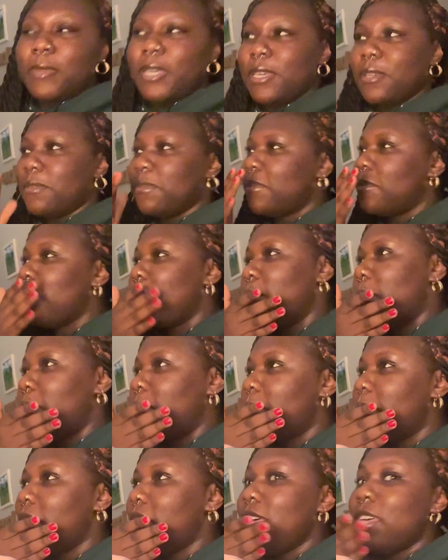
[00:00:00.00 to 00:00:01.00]
My,
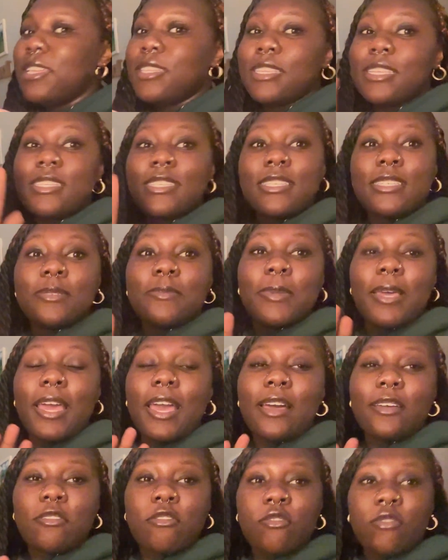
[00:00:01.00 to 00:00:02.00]
ooh, this is my
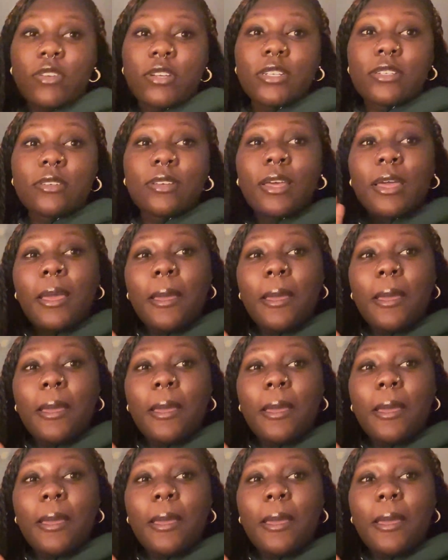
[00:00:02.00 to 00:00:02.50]
outro.